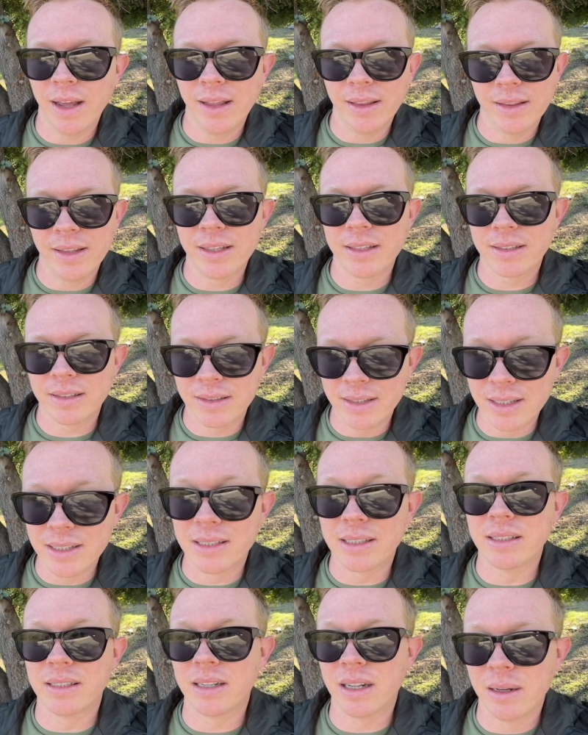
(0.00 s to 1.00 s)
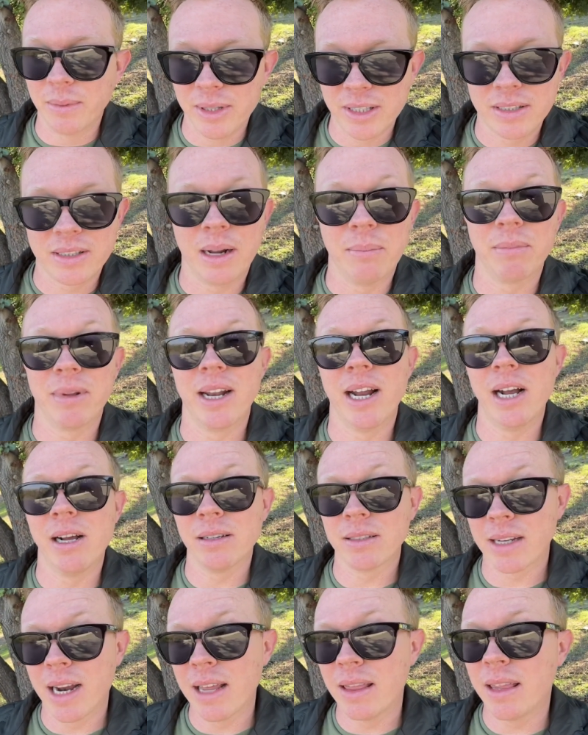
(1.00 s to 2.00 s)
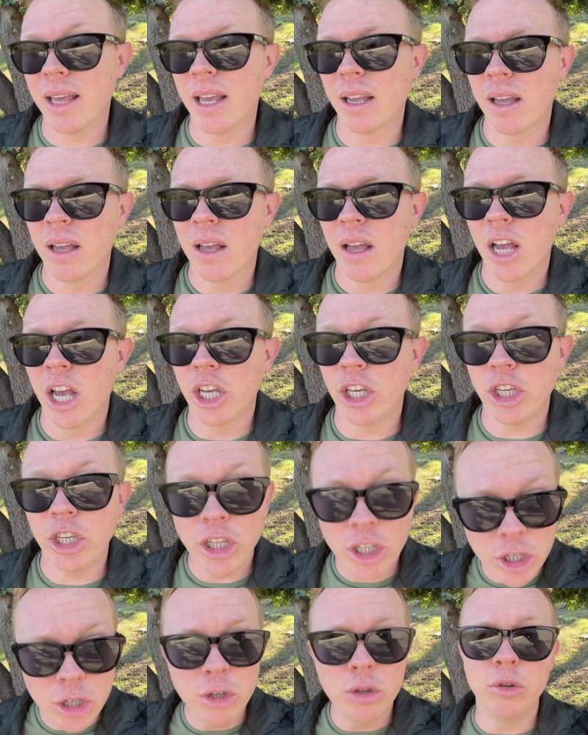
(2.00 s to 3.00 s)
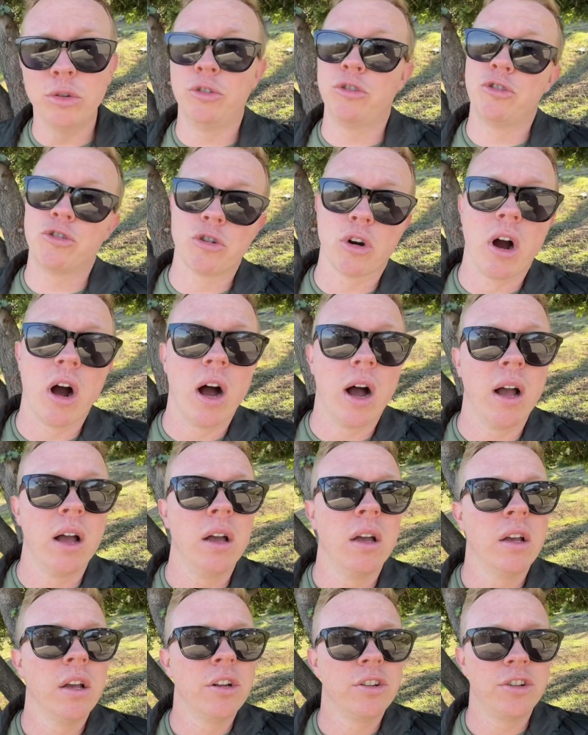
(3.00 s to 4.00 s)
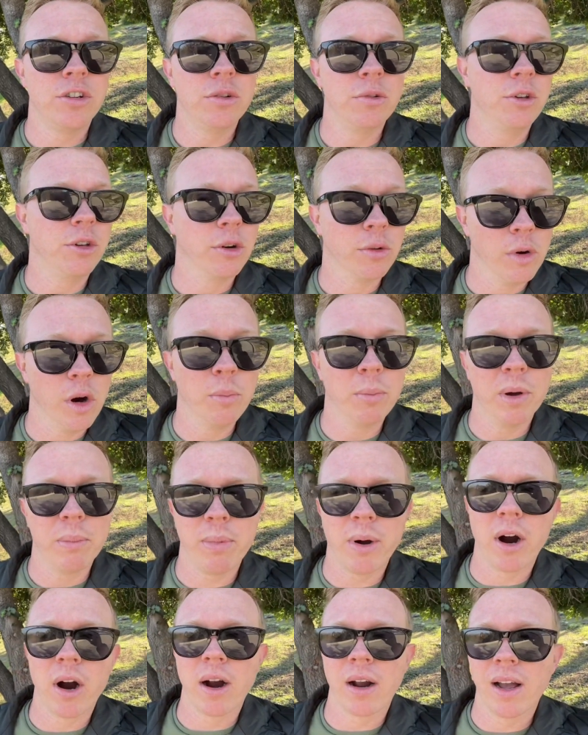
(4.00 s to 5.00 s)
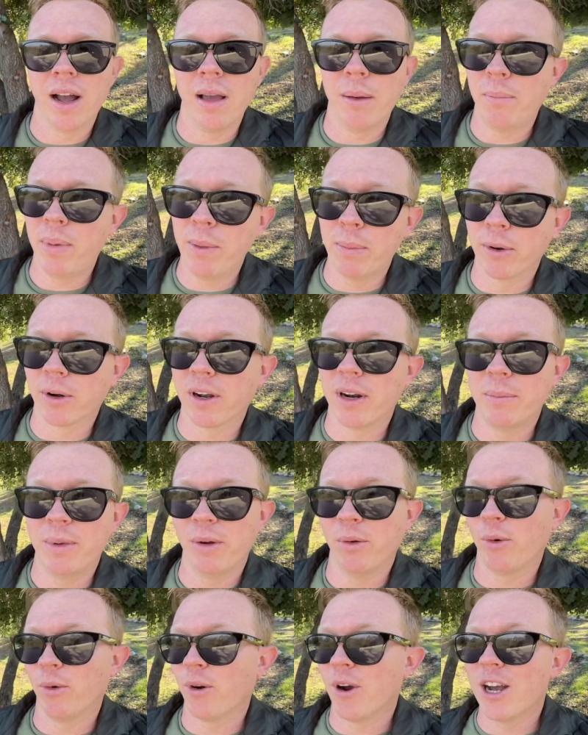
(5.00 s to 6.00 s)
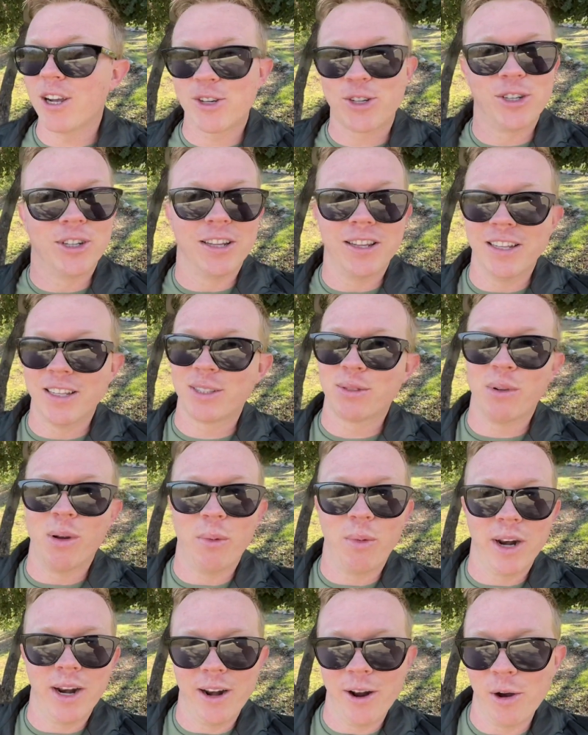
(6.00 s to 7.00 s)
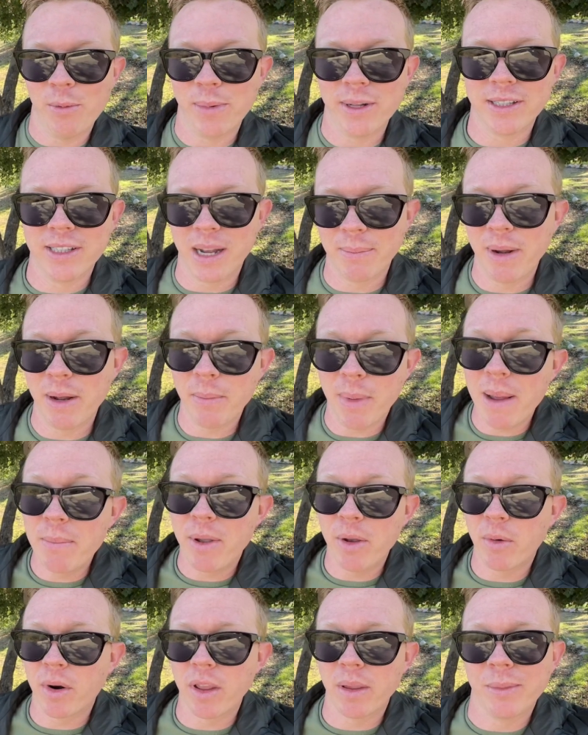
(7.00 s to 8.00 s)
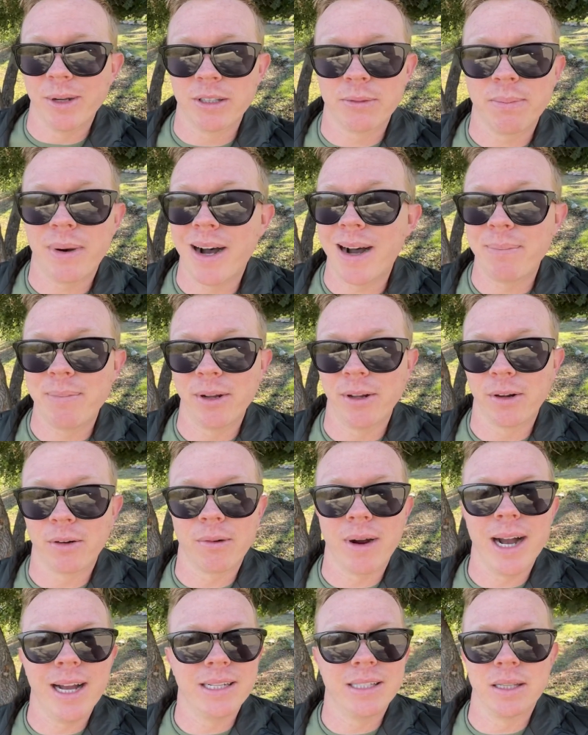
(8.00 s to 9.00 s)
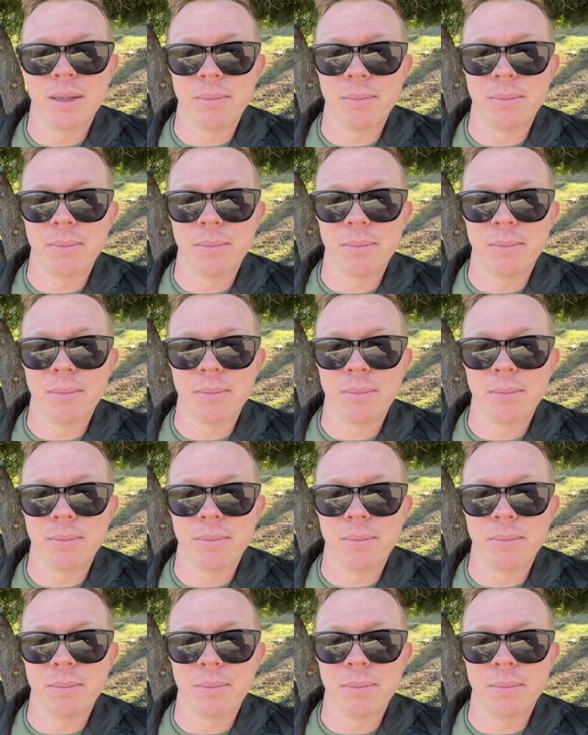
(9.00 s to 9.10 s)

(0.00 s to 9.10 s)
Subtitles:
This is going to be something else, and I think a huge draw to Europa Park. People are going to be rushing to this one when it opens up. It might be one of the most popular rides in the